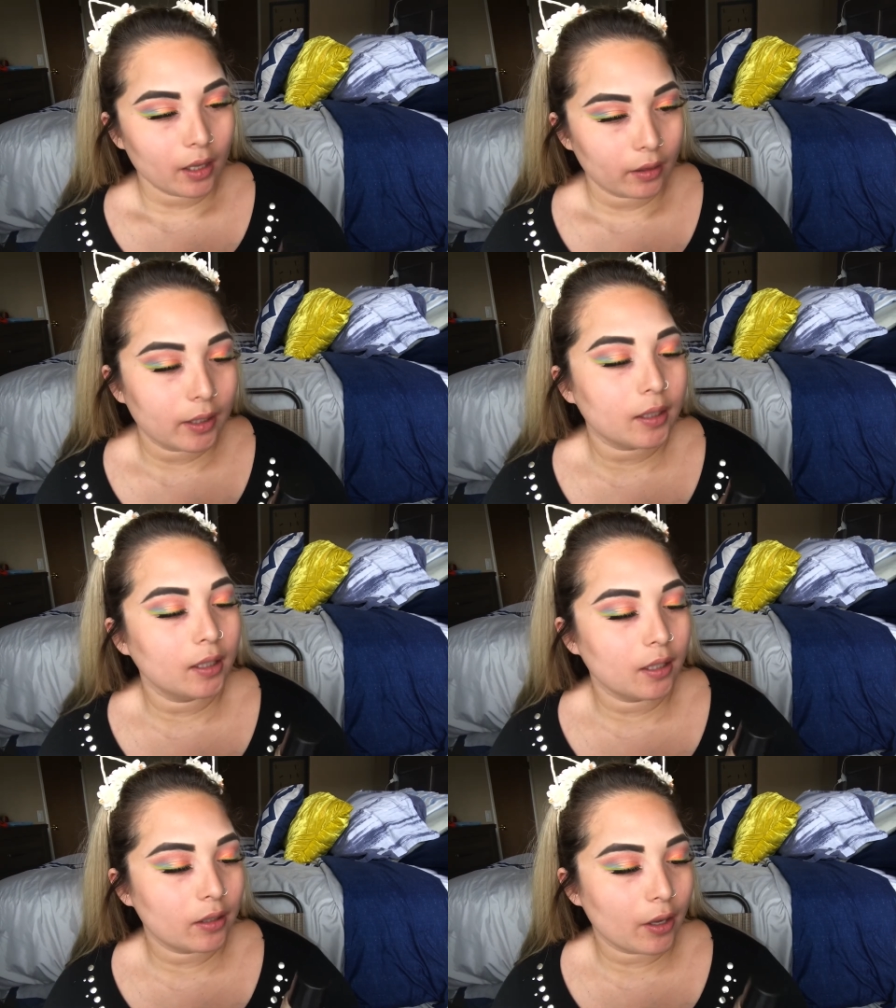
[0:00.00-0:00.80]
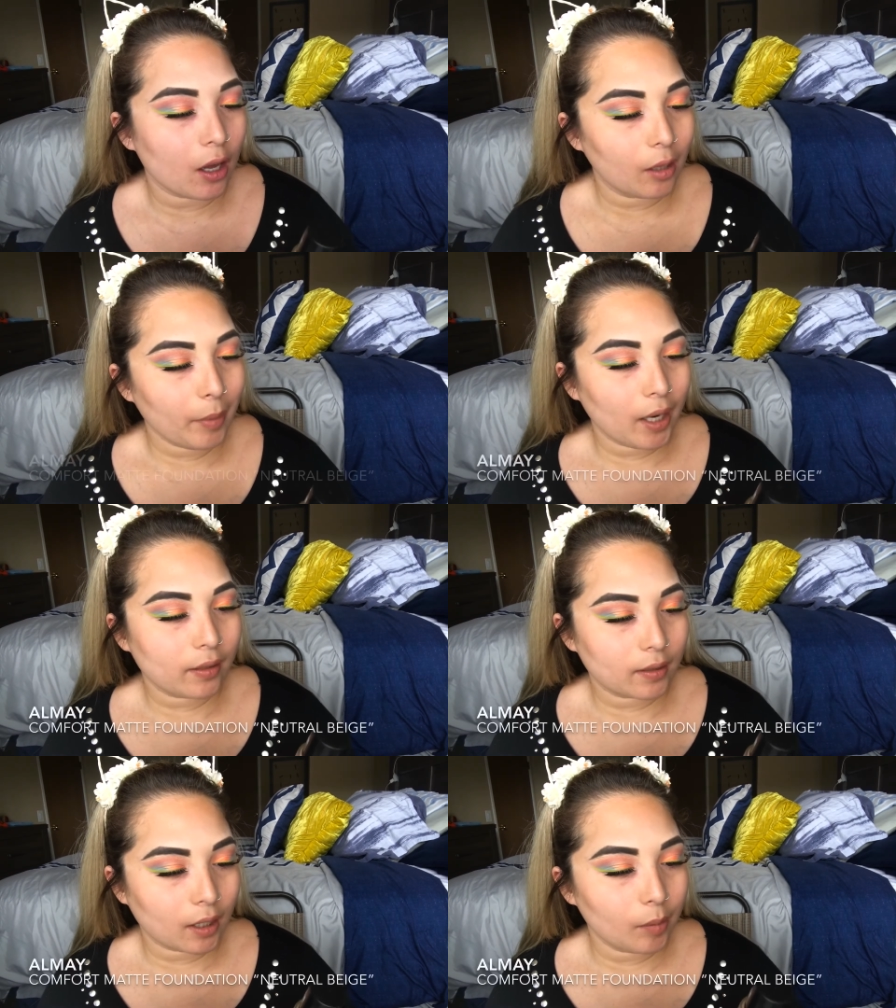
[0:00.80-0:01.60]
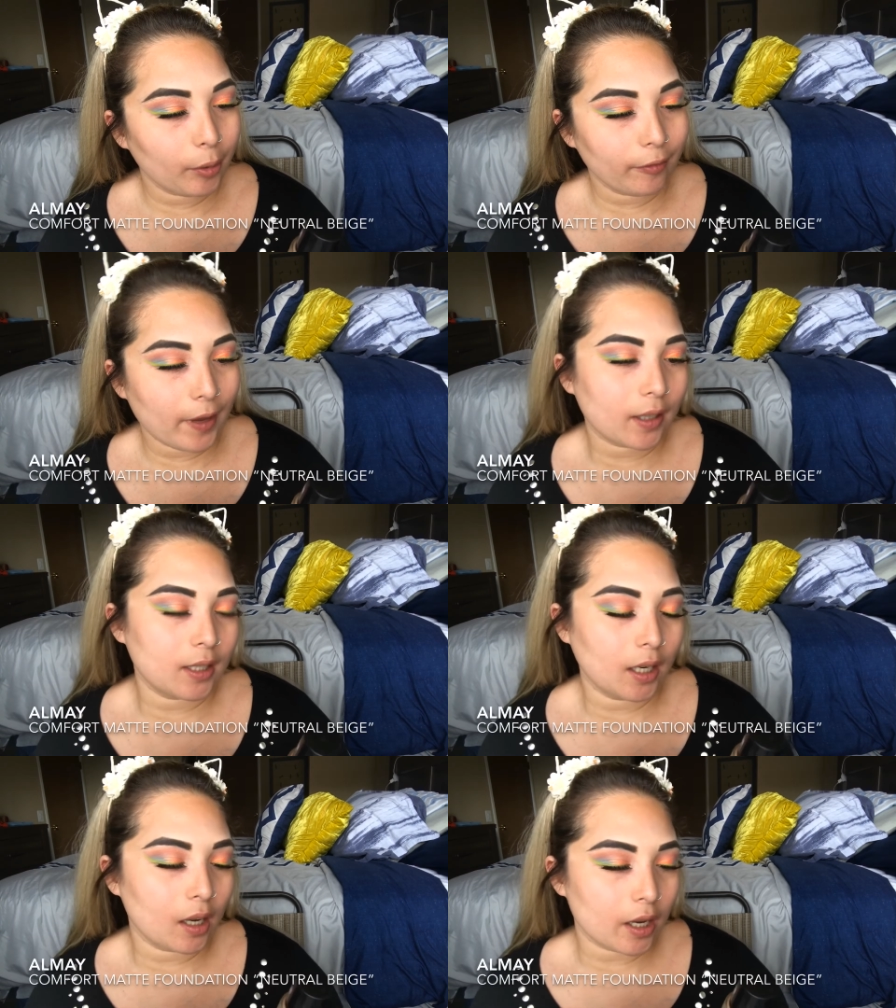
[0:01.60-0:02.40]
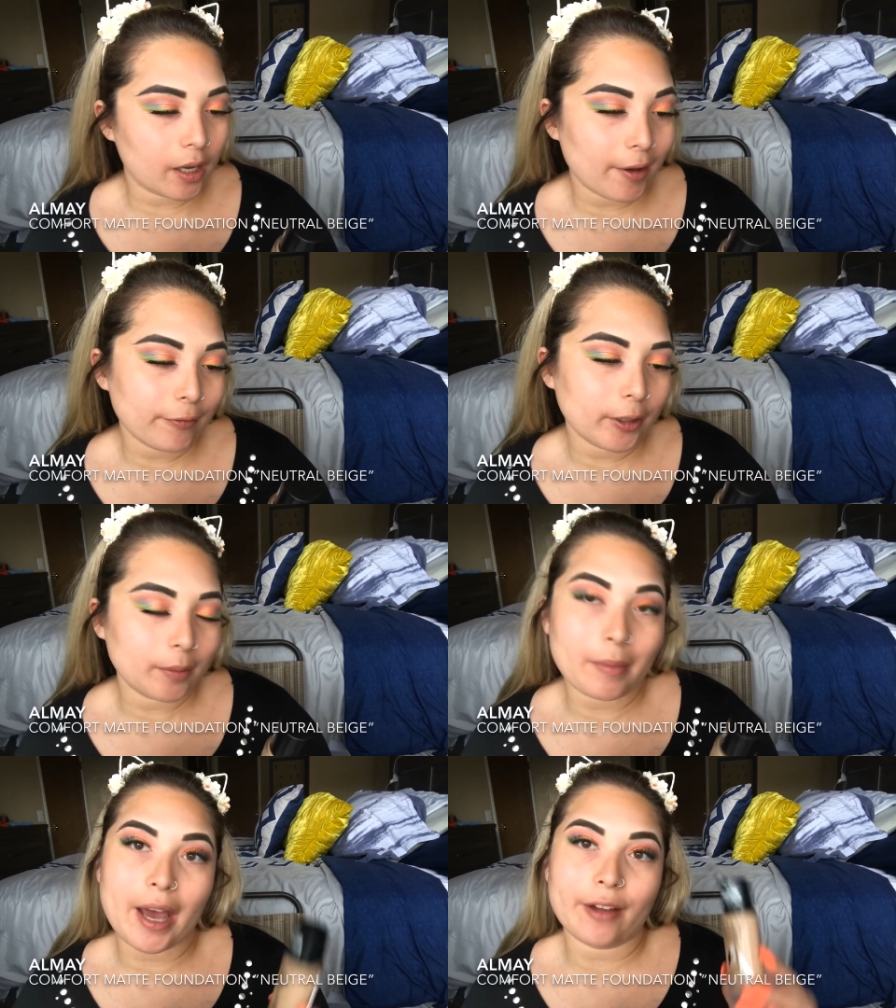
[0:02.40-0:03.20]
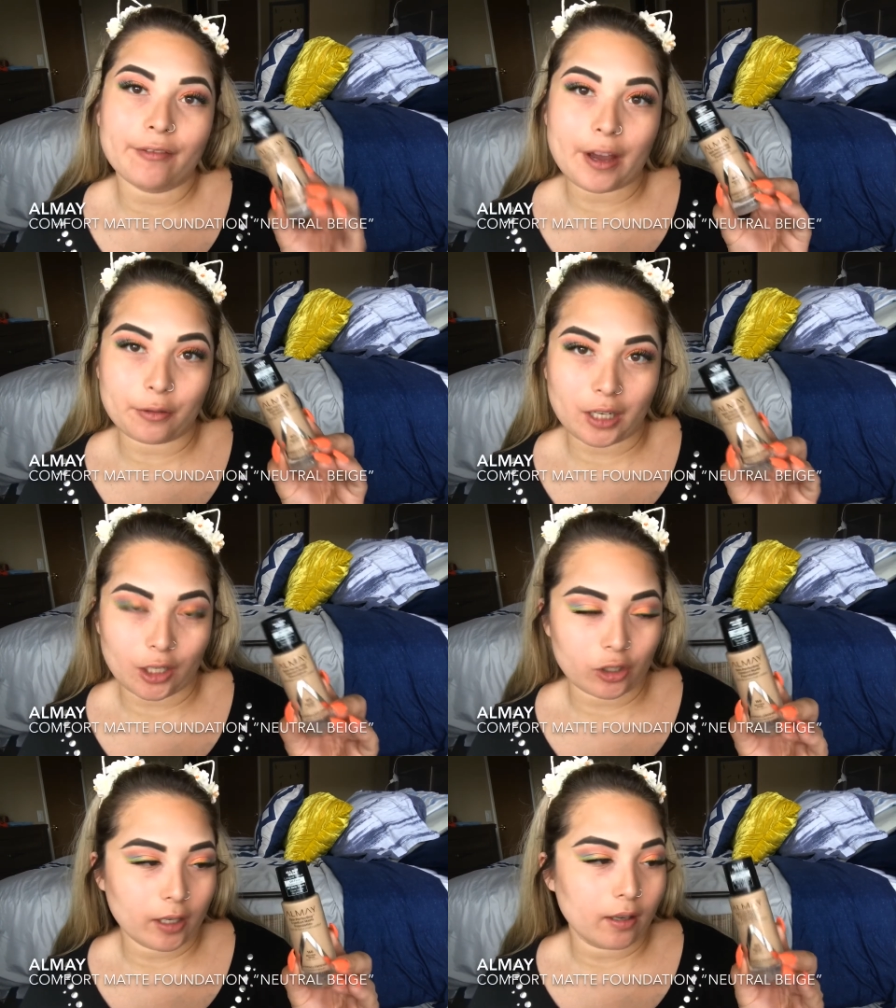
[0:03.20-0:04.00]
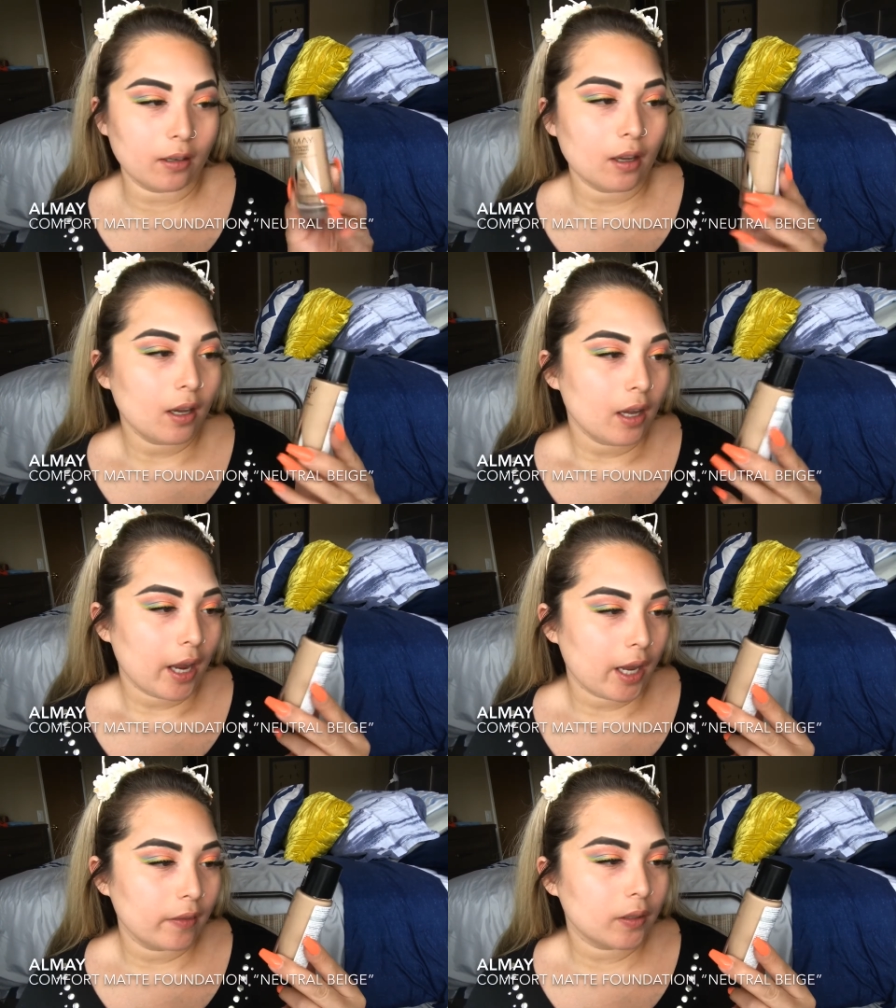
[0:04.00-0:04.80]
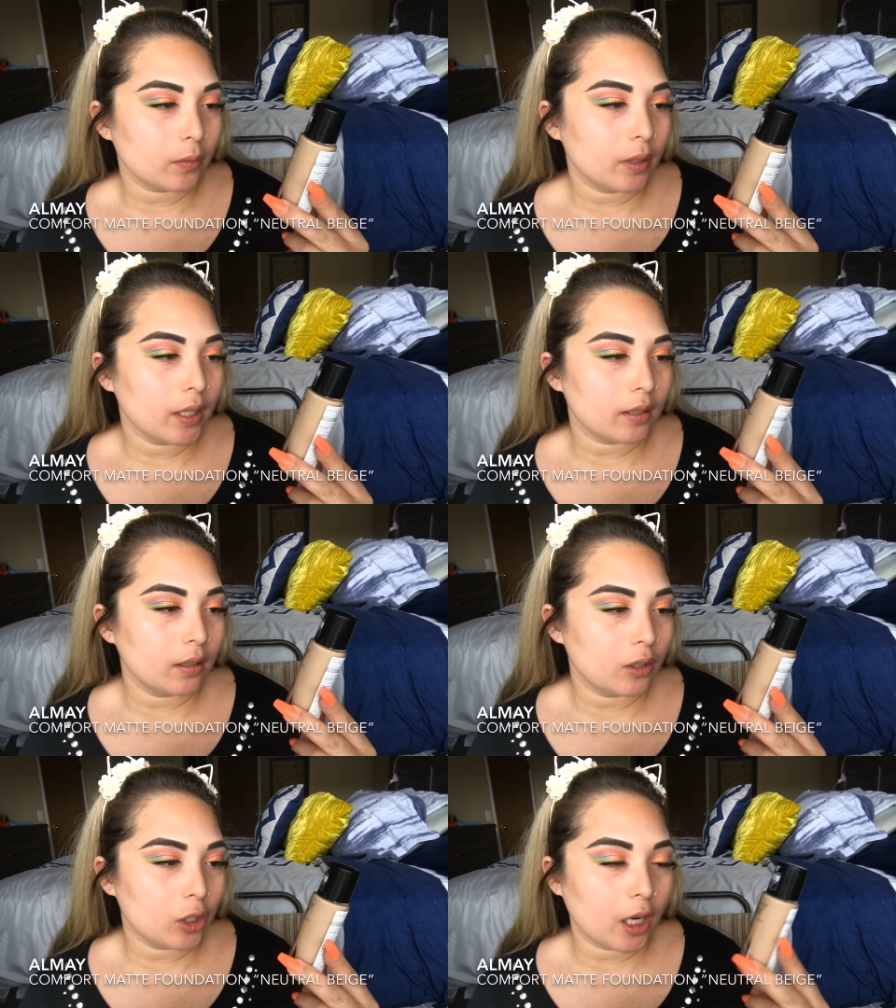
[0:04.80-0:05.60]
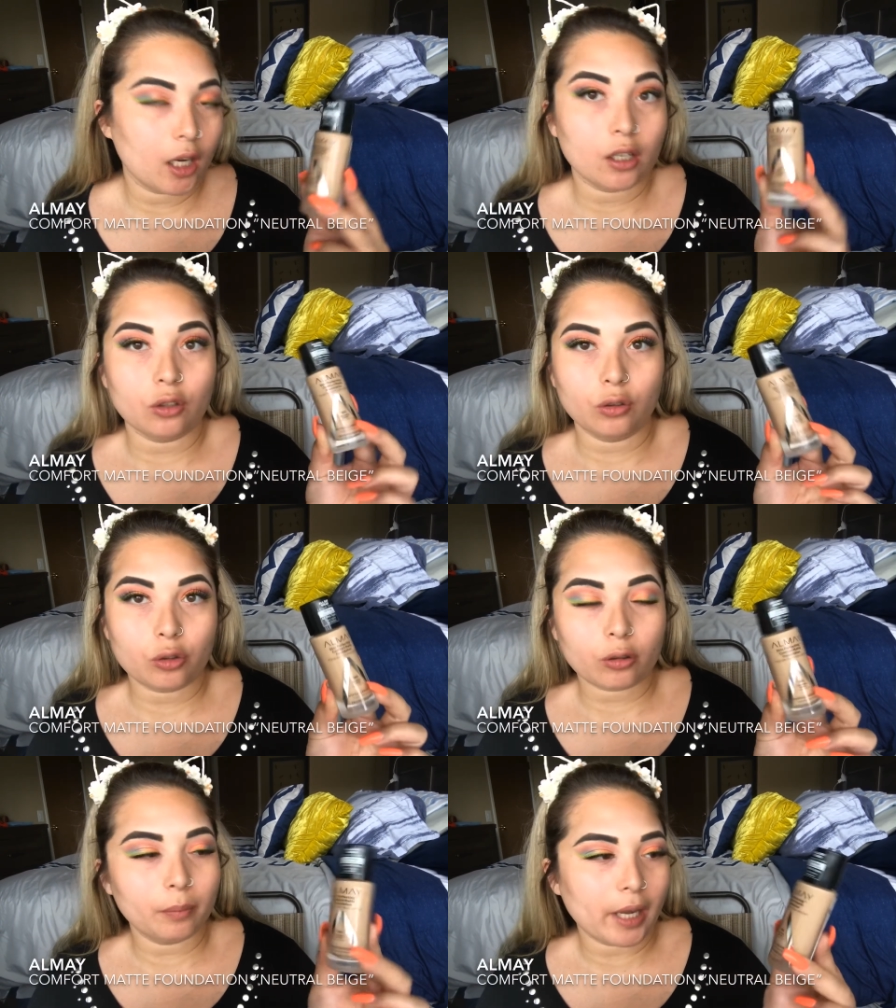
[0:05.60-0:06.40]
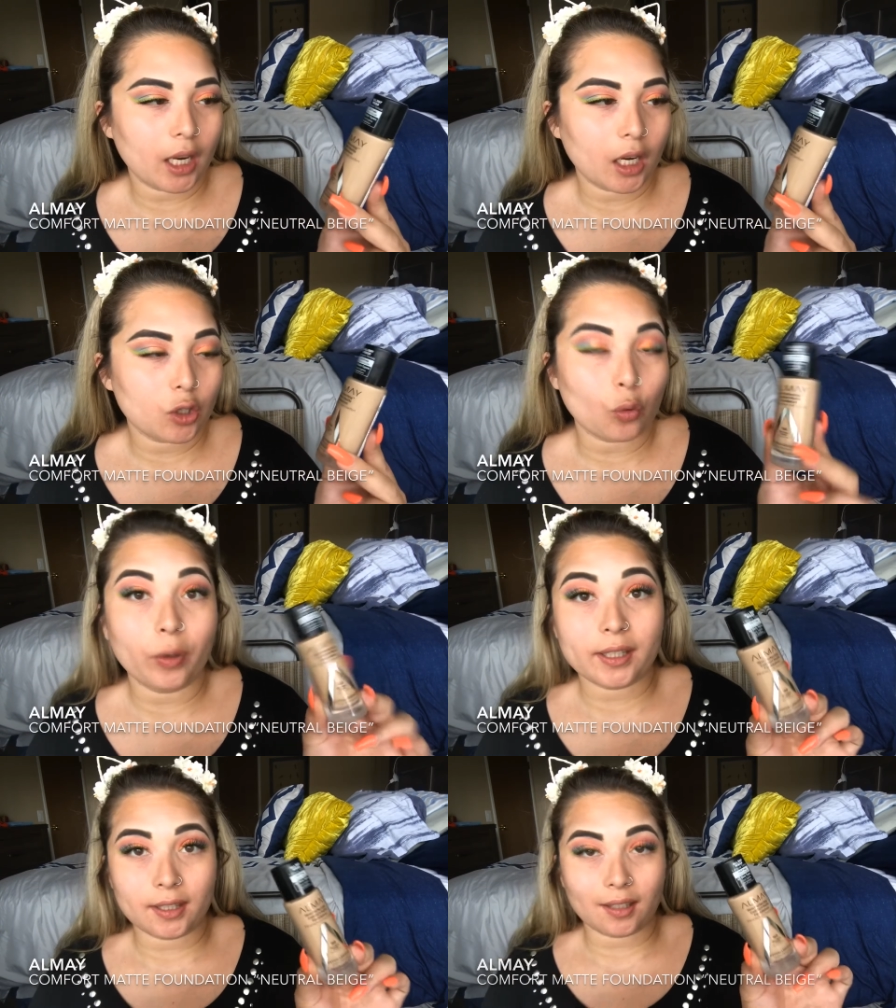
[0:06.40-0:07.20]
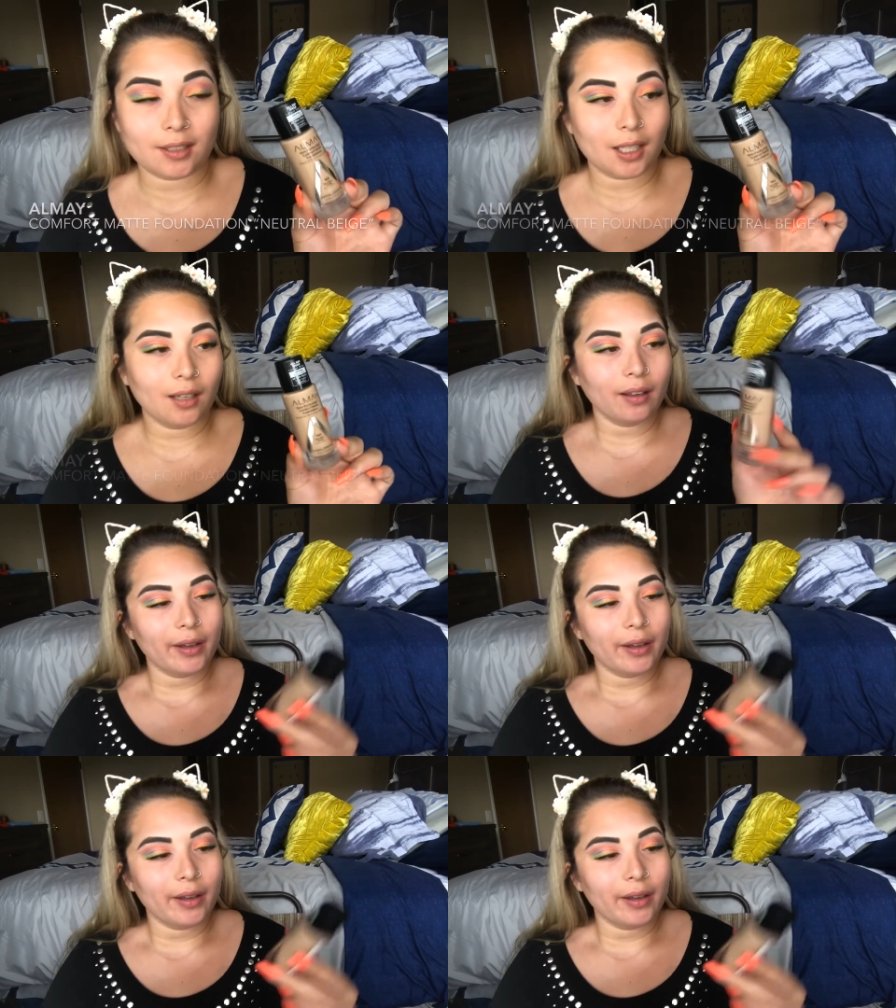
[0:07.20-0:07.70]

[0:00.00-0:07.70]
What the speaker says: This is the ALMAY Skin Perfecting Comfort Matte Foundation. And this one is in the shade Neutral Beige 160.